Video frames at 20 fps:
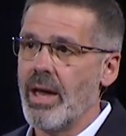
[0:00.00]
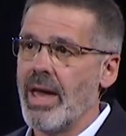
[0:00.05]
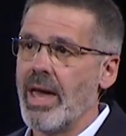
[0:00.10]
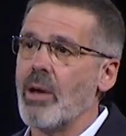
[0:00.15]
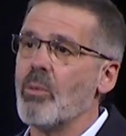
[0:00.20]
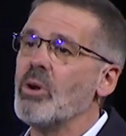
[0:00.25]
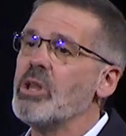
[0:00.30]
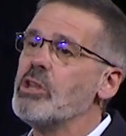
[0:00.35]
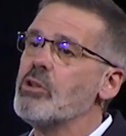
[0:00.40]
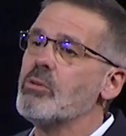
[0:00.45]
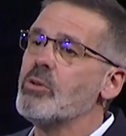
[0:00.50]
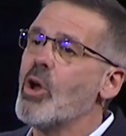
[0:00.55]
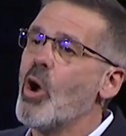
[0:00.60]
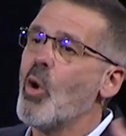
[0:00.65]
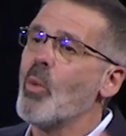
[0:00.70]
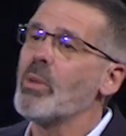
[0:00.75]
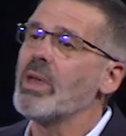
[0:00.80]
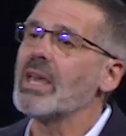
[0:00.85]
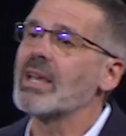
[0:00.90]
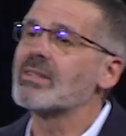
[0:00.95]
And when you
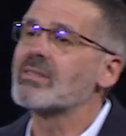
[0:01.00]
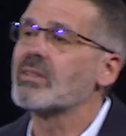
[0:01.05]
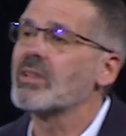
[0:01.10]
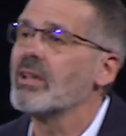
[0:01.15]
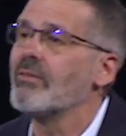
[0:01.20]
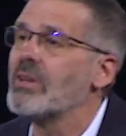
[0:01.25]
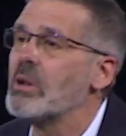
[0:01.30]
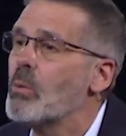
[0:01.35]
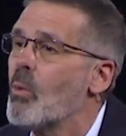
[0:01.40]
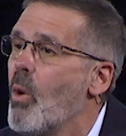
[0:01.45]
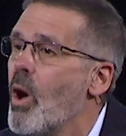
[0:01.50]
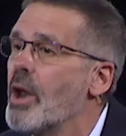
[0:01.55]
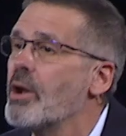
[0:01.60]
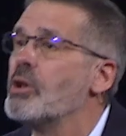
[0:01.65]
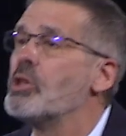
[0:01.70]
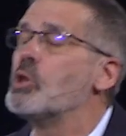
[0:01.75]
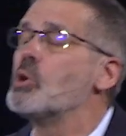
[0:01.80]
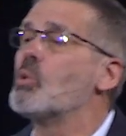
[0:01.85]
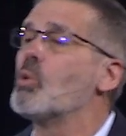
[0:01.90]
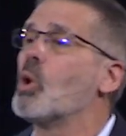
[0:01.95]
know me as living water,
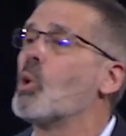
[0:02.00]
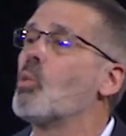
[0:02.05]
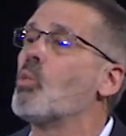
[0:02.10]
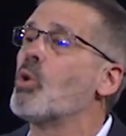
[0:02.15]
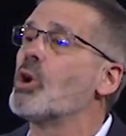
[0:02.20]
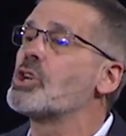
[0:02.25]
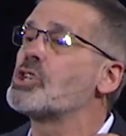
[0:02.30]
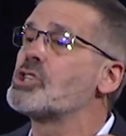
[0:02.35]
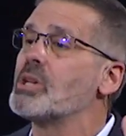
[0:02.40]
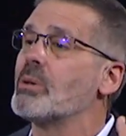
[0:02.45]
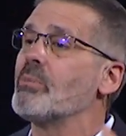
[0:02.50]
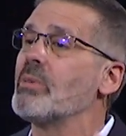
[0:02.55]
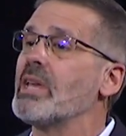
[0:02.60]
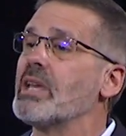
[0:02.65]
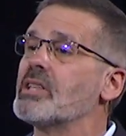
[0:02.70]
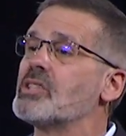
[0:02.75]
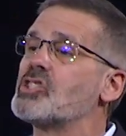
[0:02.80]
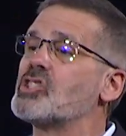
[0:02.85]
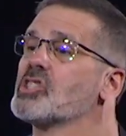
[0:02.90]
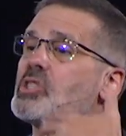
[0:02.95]
you will worship me
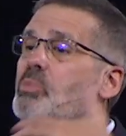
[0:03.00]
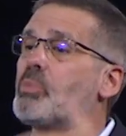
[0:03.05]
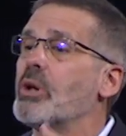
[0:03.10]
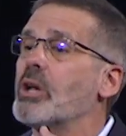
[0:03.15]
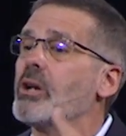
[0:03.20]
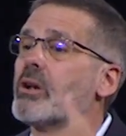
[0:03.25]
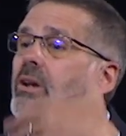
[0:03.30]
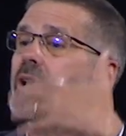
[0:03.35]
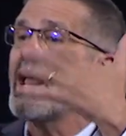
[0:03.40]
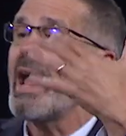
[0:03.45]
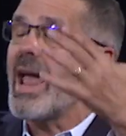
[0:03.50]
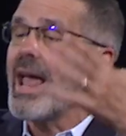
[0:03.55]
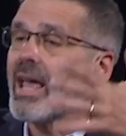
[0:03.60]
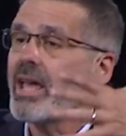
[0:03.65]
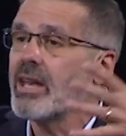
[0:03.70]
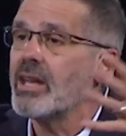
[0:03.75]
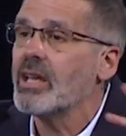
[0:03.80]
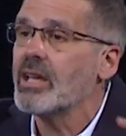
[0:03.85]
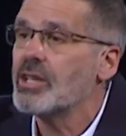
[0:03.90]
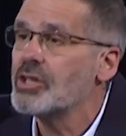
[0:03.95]
in spirit
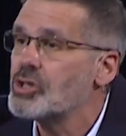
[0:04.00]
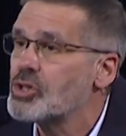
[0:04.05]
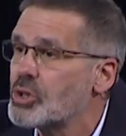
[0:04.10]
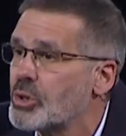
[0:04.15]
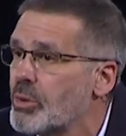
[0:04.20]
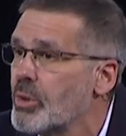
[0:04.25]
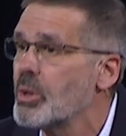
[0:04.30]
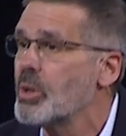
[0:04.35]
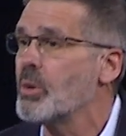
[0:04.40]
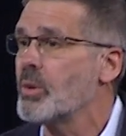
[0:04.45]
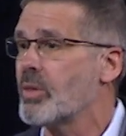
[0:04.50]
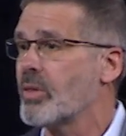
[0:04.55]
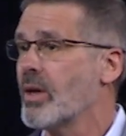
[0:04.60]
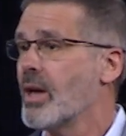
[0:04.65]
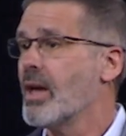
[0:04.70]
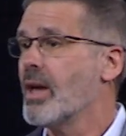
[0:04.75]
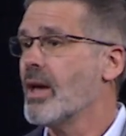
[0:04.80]
and in truth.